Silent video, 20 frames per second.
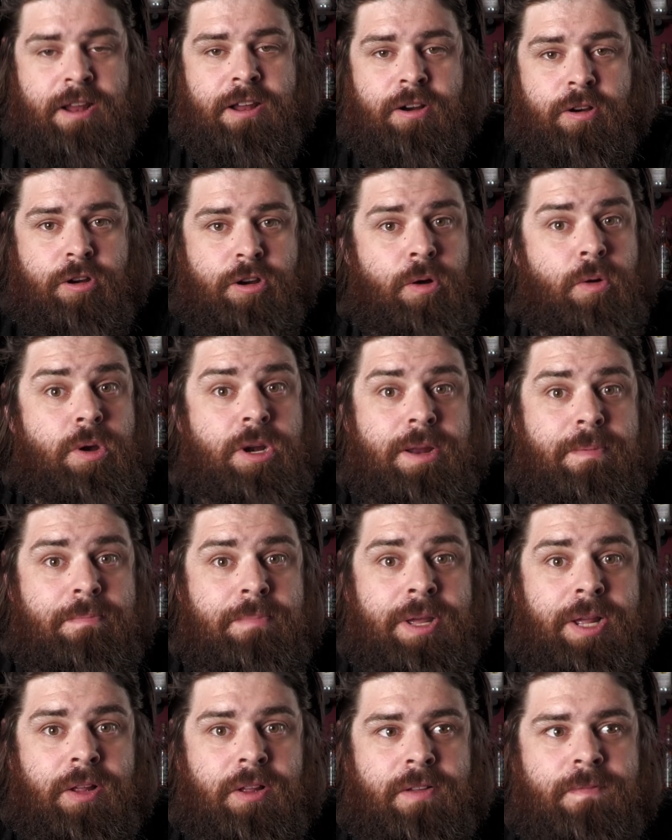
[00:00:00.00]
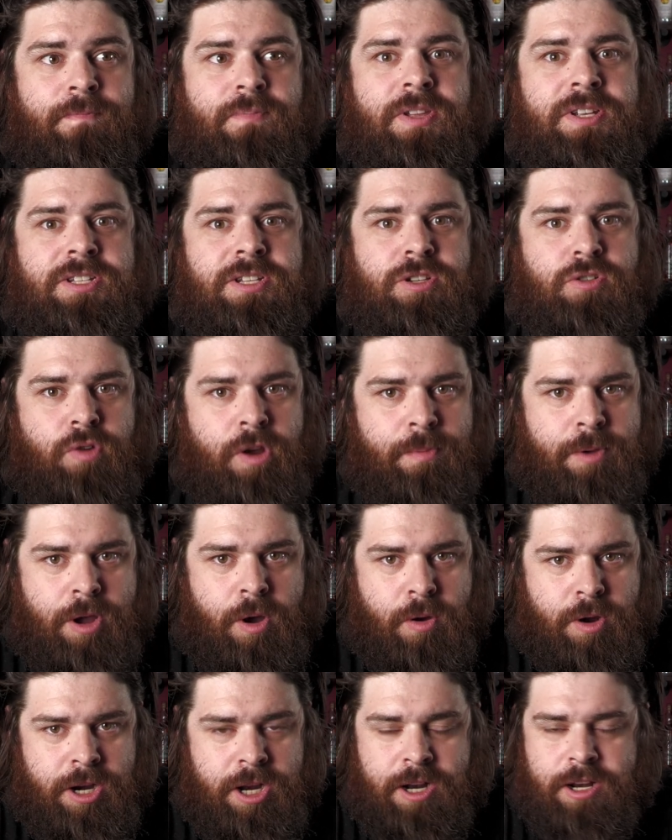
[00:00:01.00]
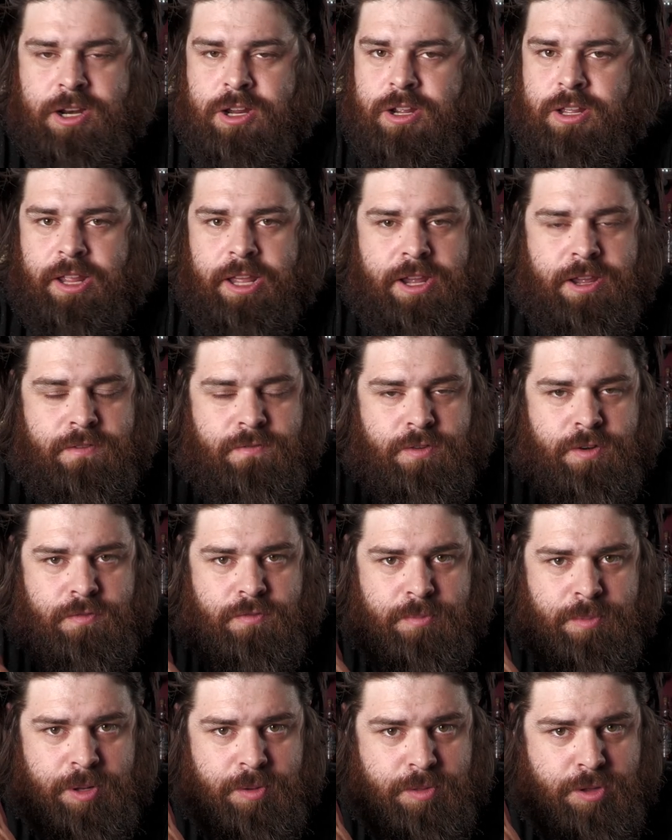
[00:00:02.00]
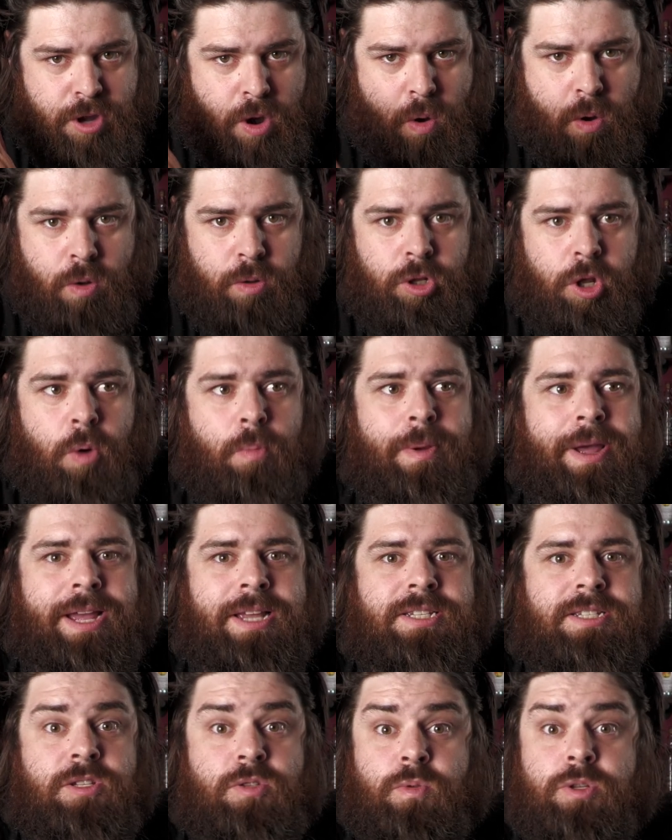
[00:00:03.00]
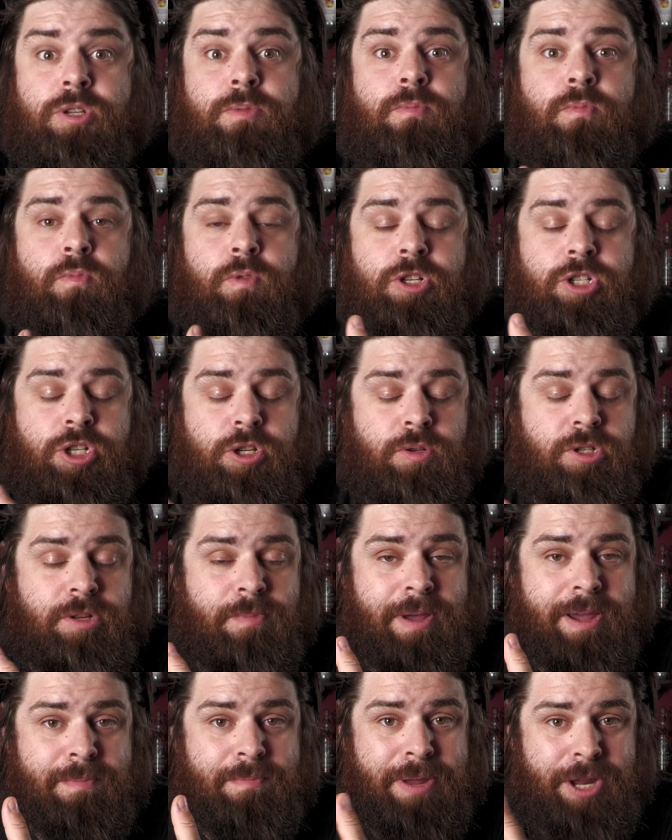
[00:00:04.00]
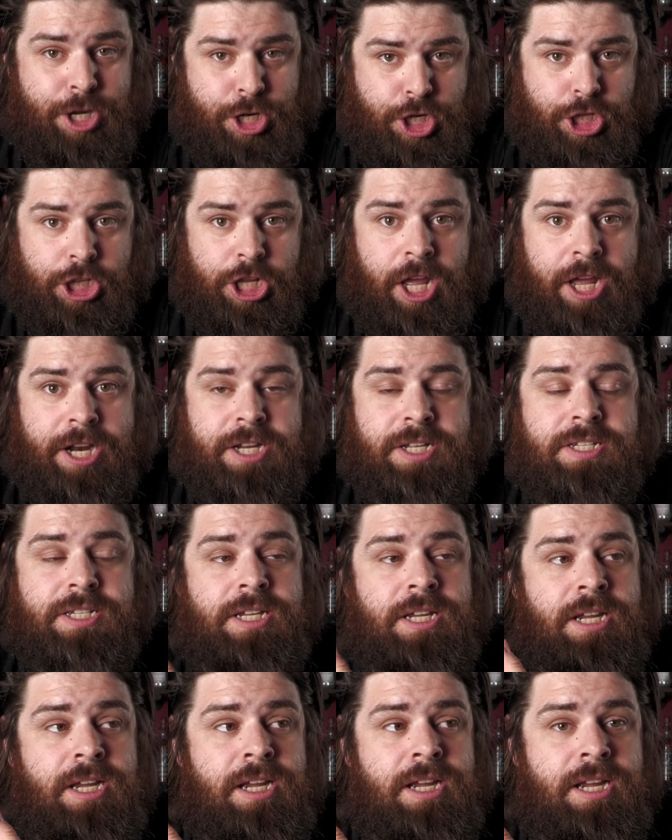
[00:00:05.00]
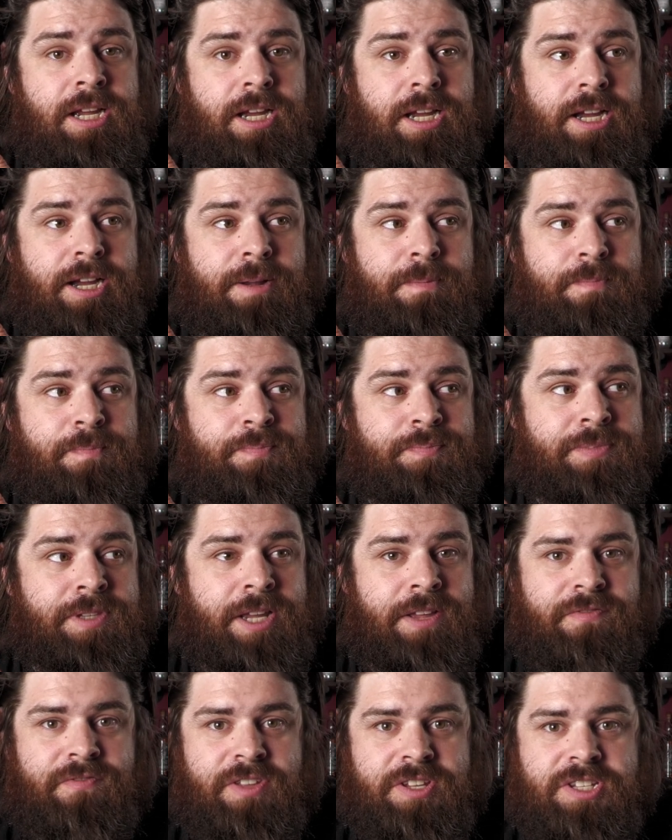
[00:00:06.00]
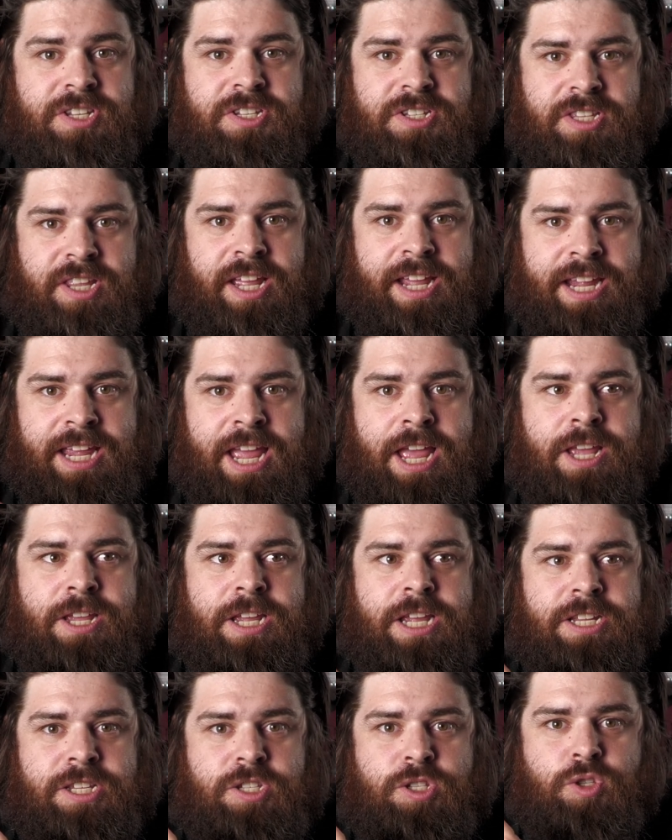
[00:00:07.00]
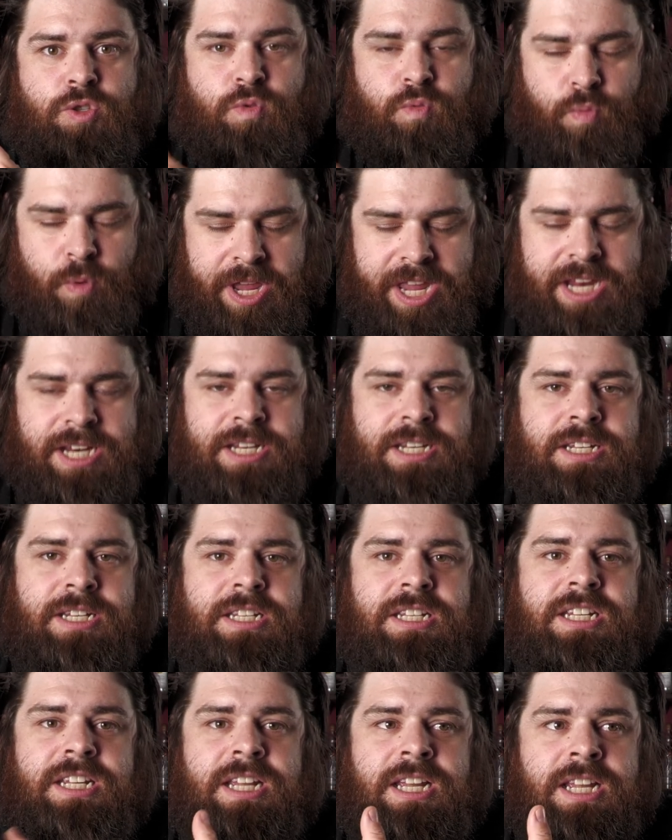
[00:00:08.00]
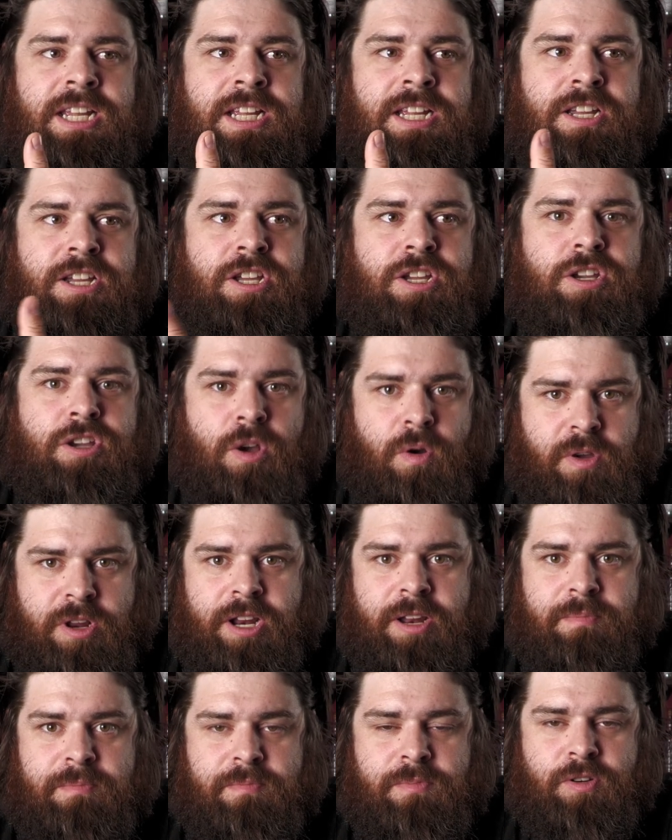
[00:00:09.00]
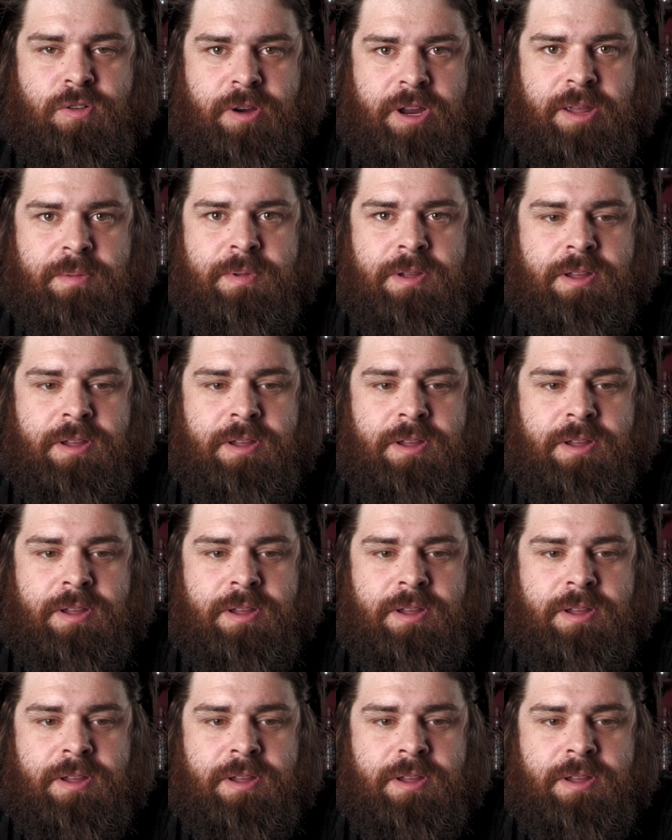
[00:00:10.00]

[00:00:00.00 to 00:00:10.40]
or coconut milk. This is cream of coconut. Like if you're familiar with Coco Lopez, it's what you use to make pina coladas. This is like, it's sweetened coconut cream.